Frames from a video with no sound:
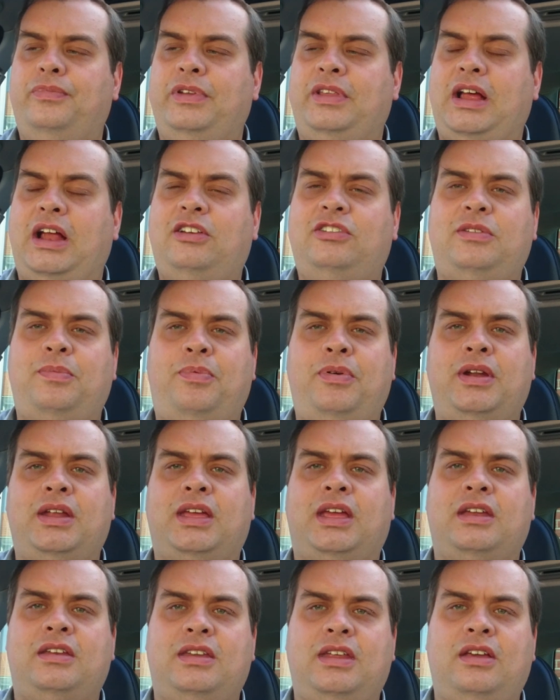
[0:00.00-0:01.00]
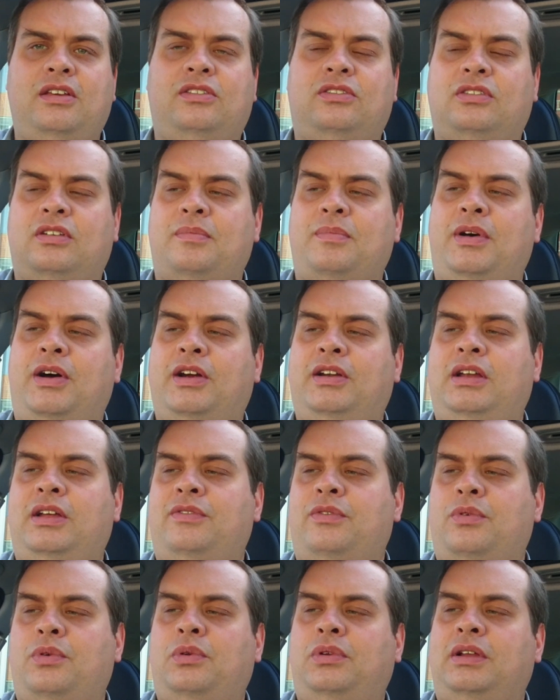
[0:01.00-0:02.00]
It's actually pretty good news for the market
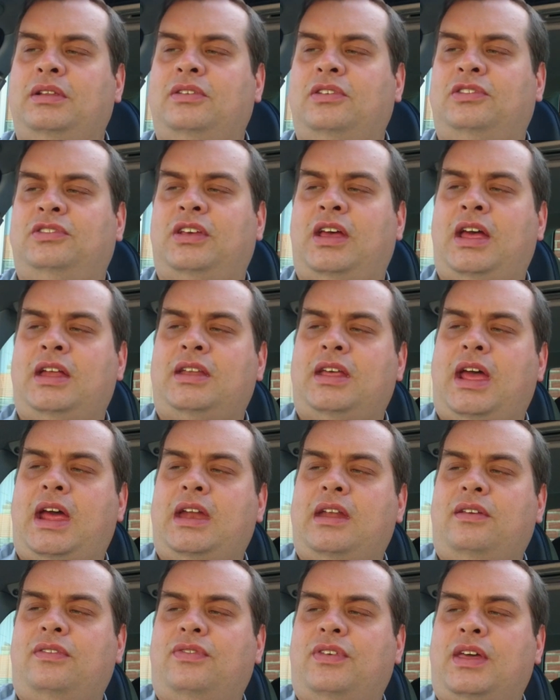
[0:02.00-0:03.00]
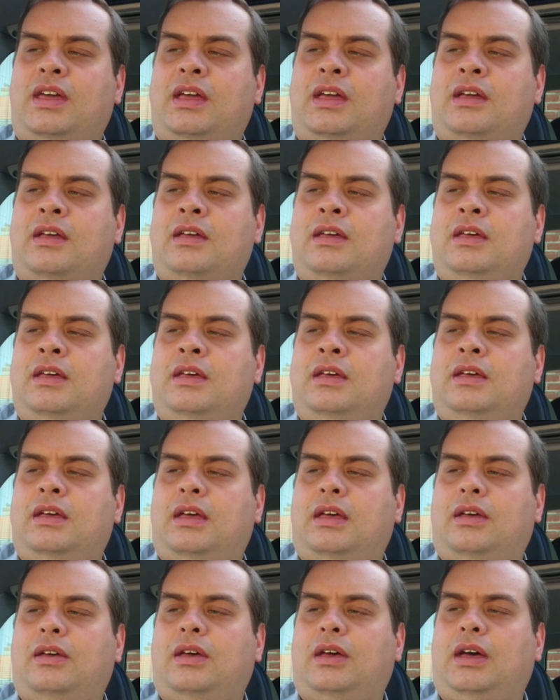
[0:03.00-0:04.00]
overall. As I said, anything
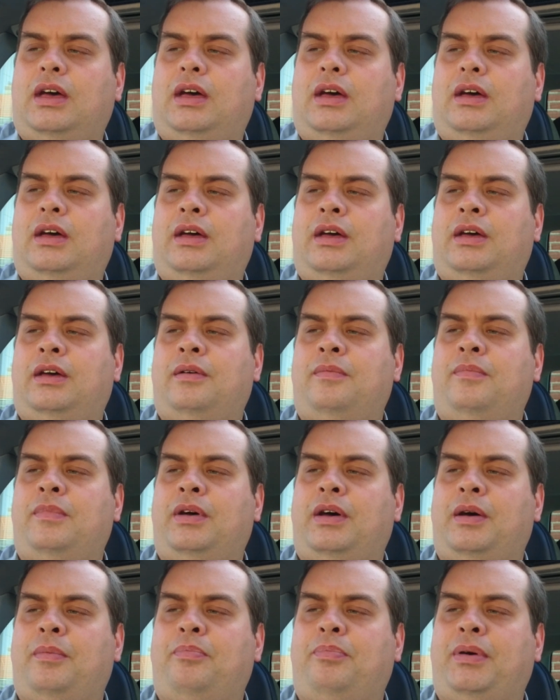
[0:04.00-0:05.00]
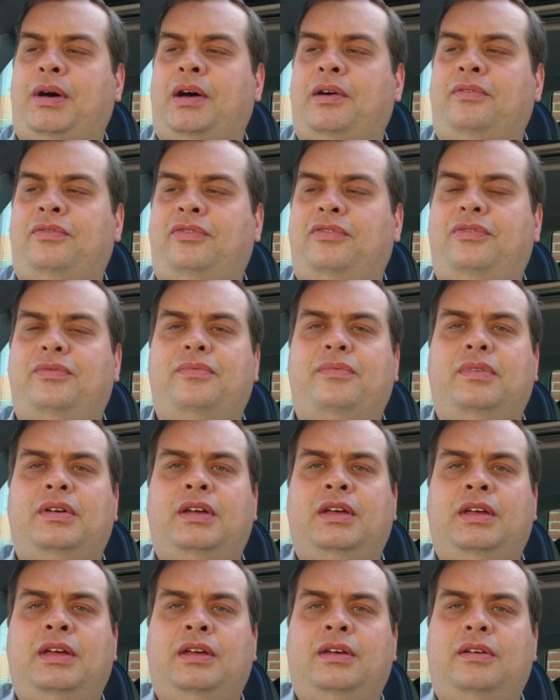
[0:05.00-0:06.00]
above
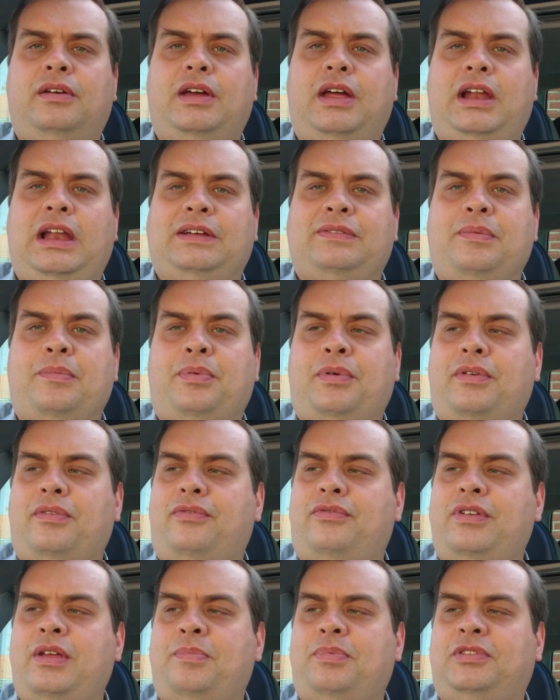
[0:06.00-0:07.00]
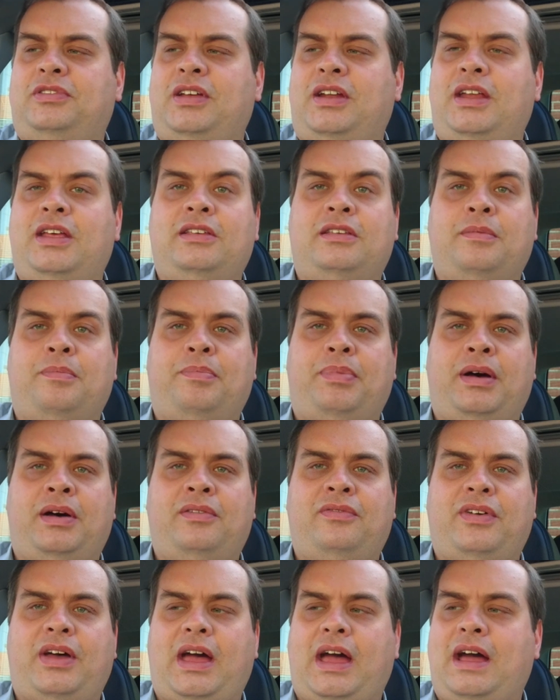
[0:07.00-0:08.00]
11.3% is
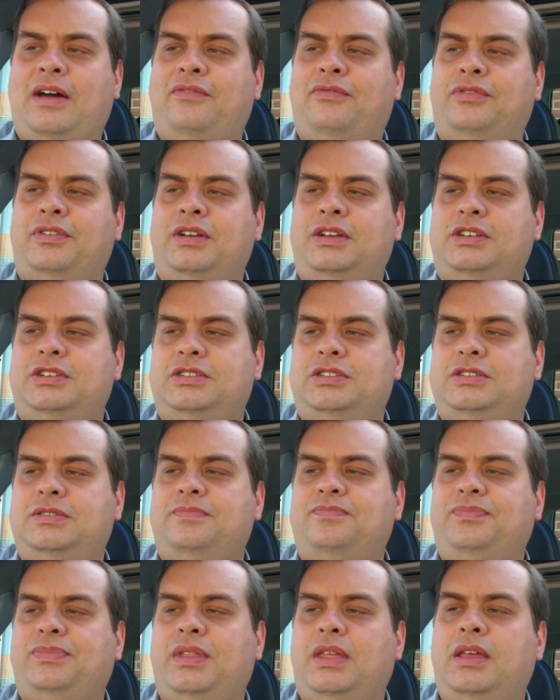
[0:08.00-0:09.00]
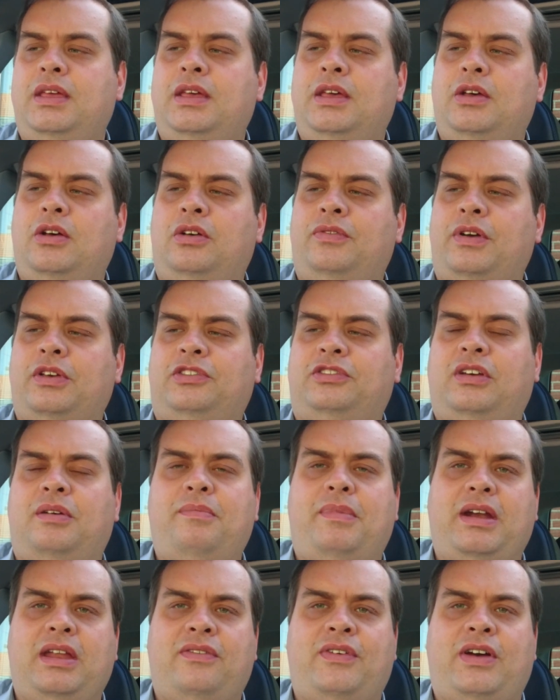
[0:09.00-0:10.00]
above average. Although
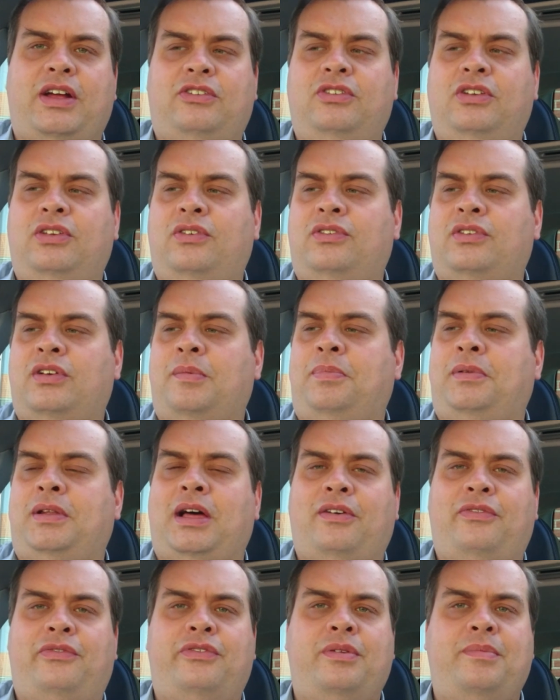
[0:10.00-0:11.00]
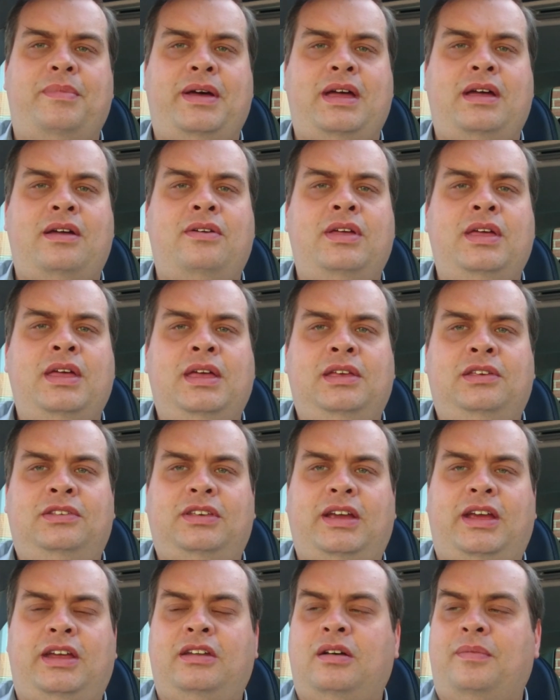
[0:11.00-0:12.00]
some manufacturers, for example Alfa Romeo,
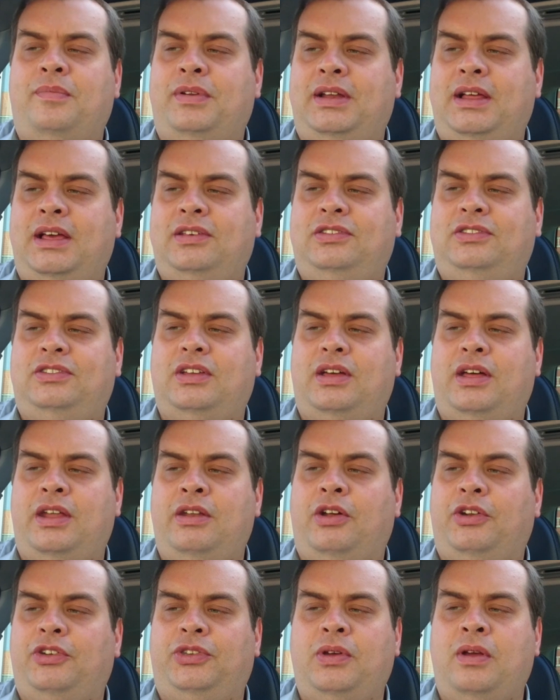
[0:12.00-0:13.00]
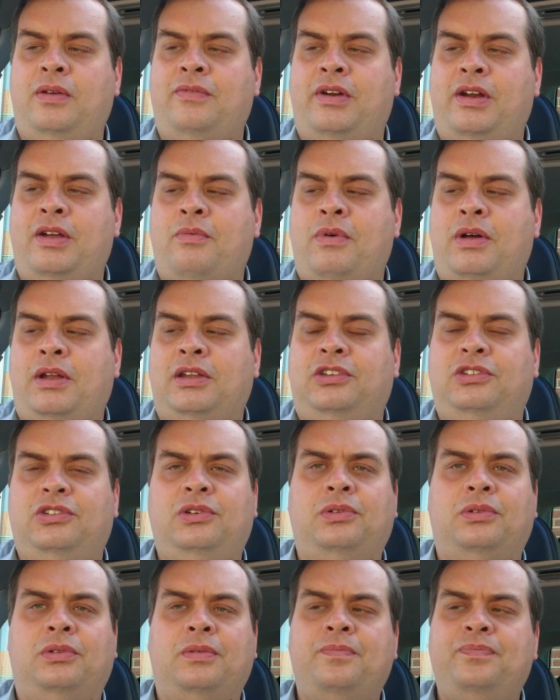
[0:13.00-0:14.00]
second on the list, are not doing very well at
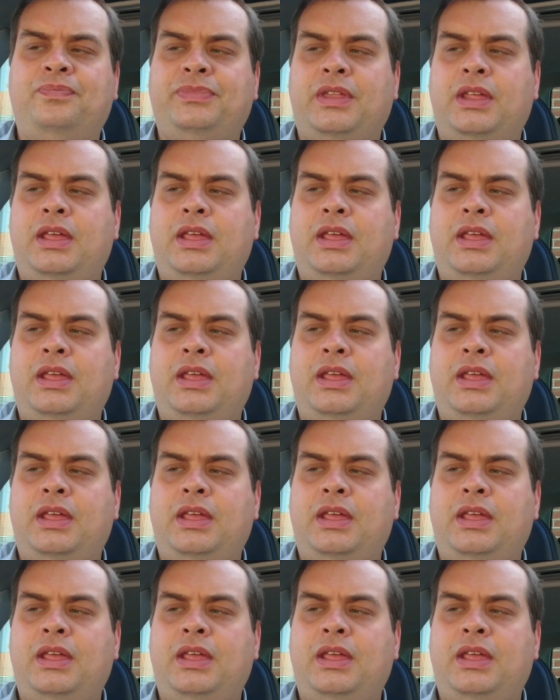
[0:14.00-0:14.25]
all.